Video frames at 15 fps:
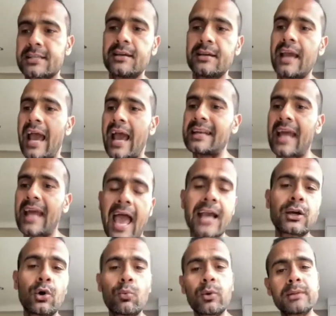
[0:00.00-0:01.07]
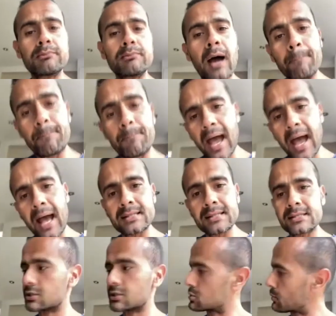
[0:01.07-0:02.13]
an angle with my bat
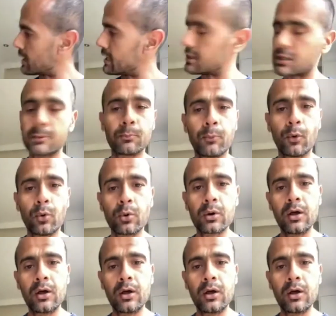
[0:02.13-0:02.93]
to hit the ball